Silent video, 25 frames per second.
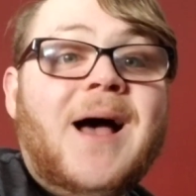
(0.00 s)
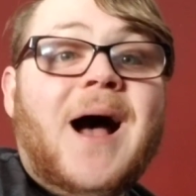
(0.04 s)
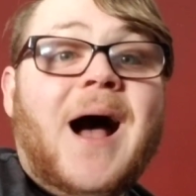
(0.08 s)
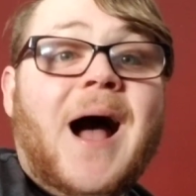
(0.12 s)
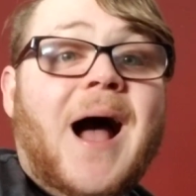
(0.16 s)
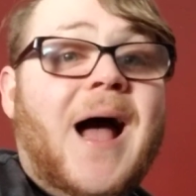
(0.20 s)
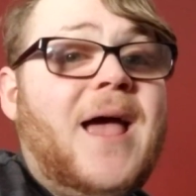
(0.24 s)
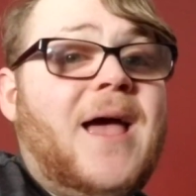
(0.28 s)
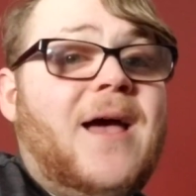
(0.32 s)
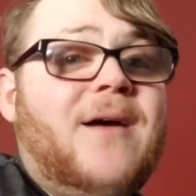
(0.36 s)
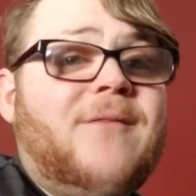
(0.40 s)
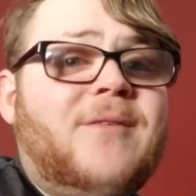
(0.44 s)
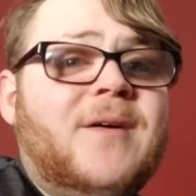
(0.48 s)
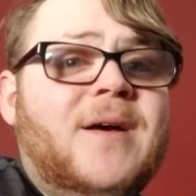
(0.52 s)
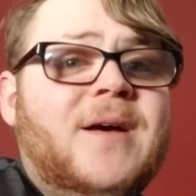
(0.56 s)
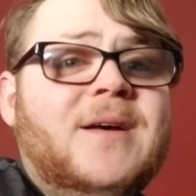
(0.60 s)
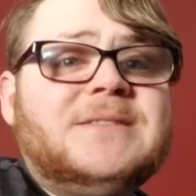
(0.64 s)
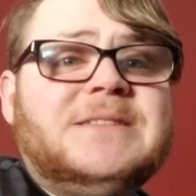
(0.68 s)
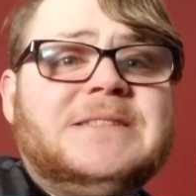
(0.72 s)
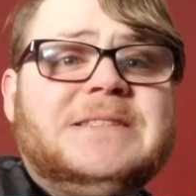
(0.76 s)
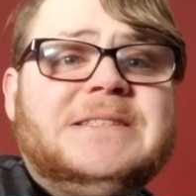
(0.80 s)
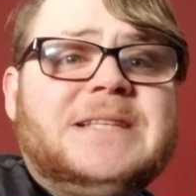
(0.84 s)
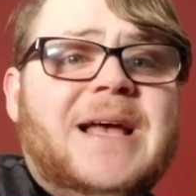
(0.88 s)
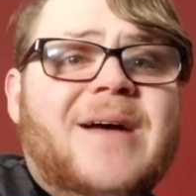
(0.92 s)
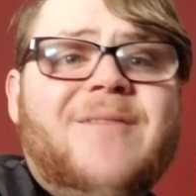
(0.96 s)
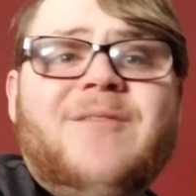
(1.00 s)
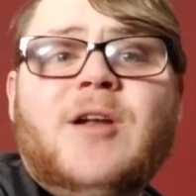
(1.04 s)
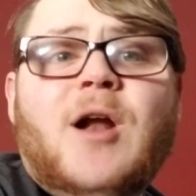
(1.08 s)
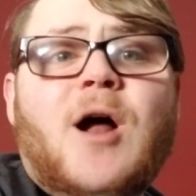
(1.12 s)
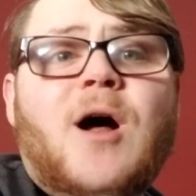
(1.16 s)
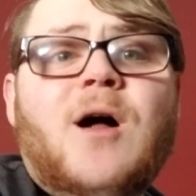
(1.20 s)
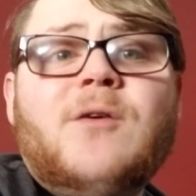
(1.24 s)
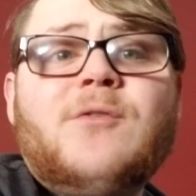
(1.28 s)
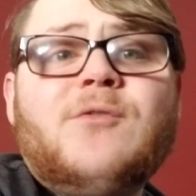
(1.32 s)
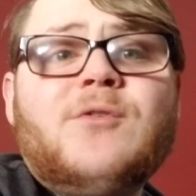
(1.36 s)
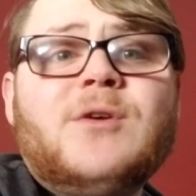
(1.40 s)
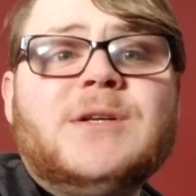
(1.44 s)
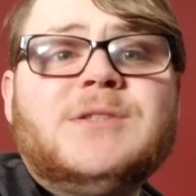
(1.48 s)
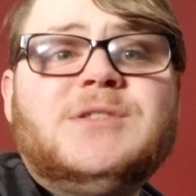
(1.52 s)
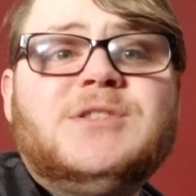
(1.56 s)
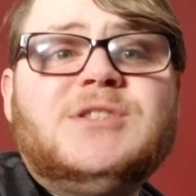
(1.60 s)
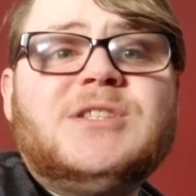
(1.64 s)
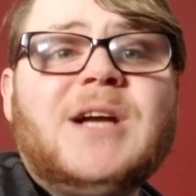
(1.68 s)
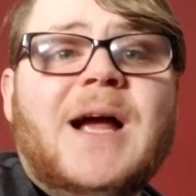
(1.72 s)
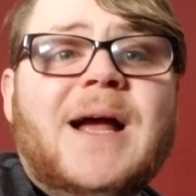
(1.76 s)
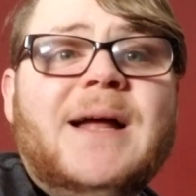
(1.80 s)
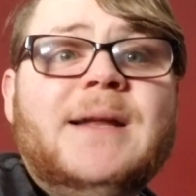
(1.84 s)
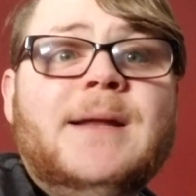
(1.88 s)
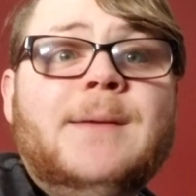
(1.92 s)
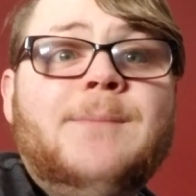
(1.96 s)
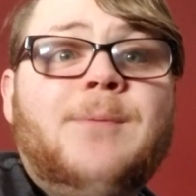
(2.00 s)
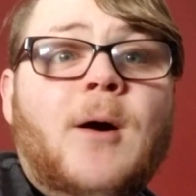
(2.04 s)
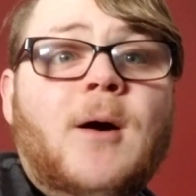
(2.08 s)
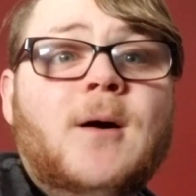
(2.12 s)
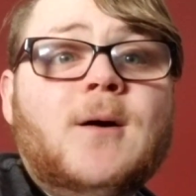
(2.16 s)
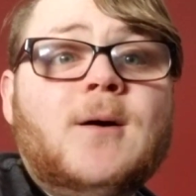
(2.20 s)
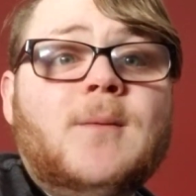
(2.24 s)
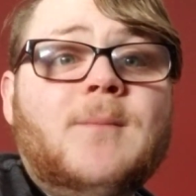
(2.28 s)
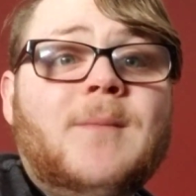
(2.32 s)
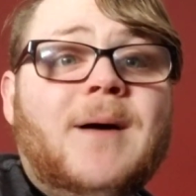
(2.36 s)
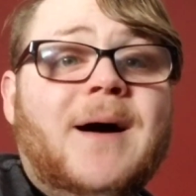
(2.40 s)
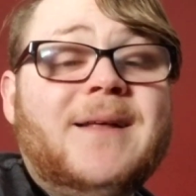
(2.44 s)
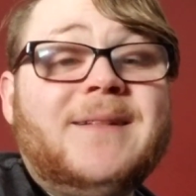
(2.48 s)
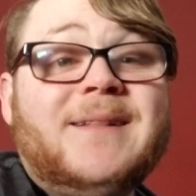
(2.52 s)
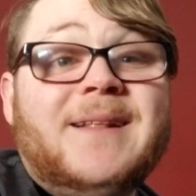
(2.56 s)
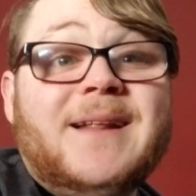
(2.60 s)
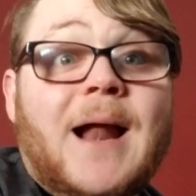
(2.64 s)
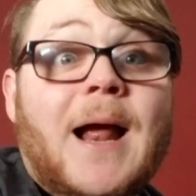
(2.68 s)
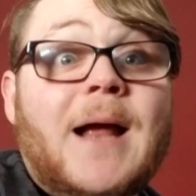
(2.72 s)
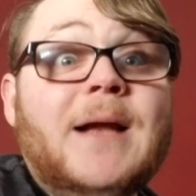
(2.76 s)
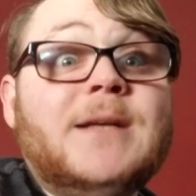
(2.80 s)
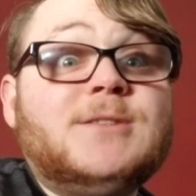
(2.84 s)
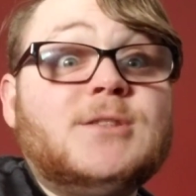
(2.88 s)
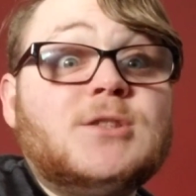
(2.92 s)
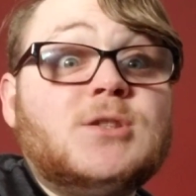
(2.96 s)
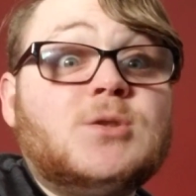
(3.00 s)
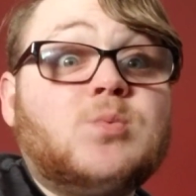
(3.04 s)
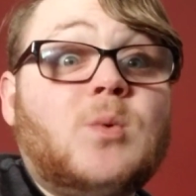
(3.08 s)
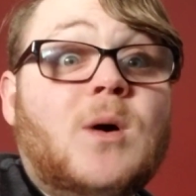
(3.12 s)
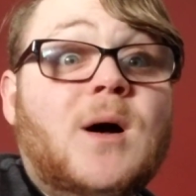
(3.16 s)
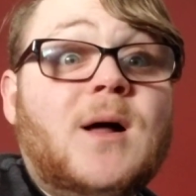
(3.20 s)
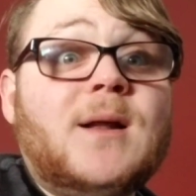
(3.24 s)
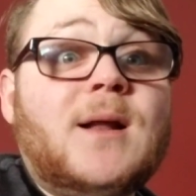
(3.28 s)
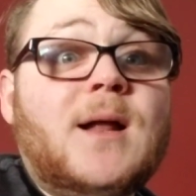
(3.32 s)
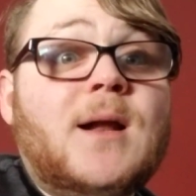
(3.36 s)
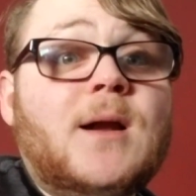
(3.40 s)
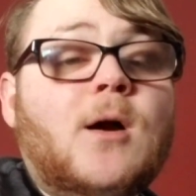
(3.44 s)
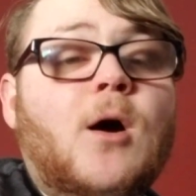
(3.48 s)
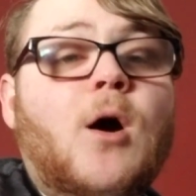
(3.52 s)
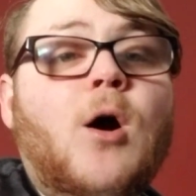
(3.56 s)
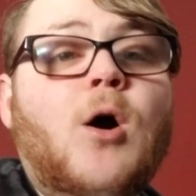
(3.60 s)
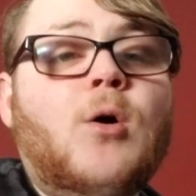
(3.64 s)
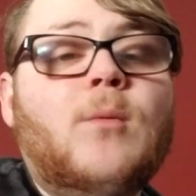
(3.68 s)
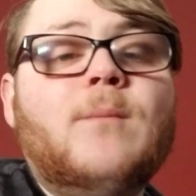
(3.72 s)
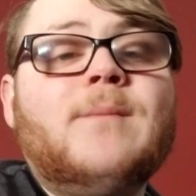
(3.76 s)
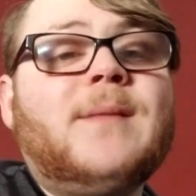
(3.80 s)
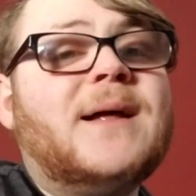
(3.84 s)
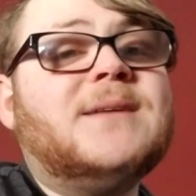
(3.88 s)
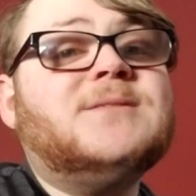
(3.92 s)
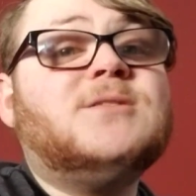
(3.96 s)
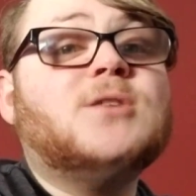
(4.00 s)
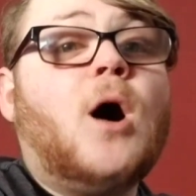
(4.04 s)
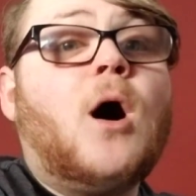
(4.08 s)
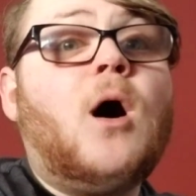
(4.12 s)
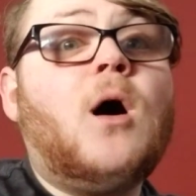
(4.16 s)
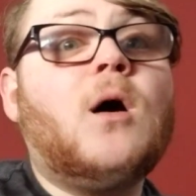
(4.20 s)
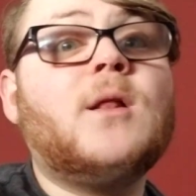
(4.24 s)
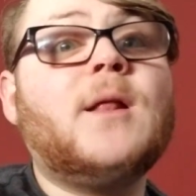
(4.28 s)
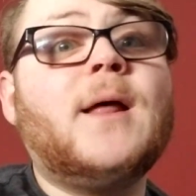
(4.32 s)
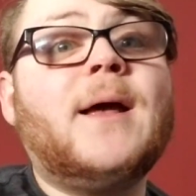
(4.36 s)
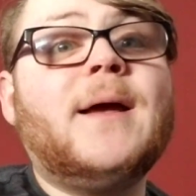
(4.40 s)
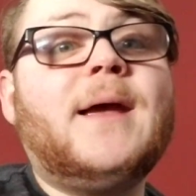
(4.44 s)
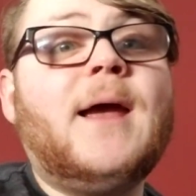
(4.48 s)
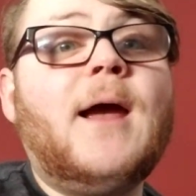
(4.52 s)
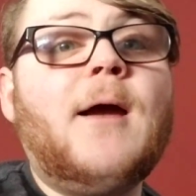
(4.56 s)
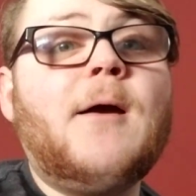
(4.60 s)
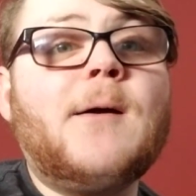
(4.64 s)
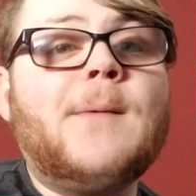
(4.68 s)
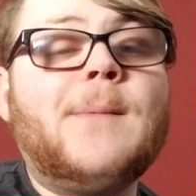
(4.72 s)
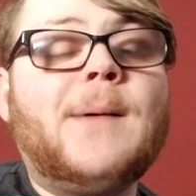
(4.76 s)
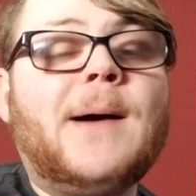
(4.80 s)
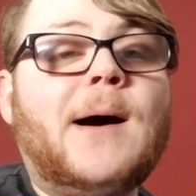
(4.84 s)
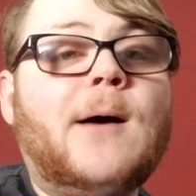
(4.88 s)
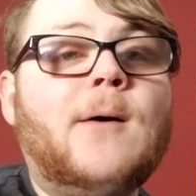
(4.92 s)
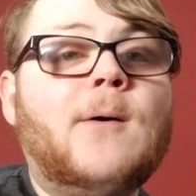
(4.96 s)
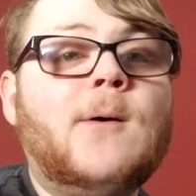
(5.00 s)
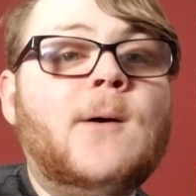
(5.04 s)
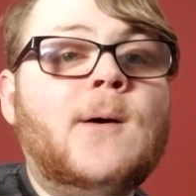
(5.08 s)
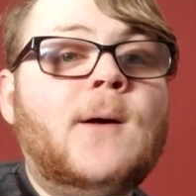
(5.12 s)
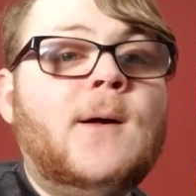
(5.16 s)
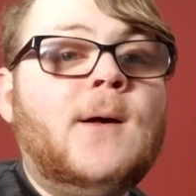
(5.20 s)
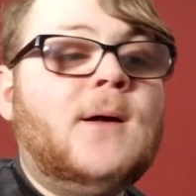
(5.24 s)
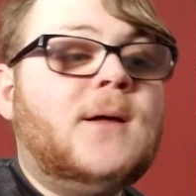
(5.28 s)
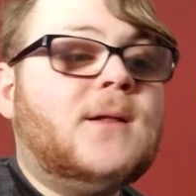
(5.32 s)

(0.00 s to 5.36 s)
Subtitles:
I have 700 shiny Pokemon that I just want on Home. That's all I care about."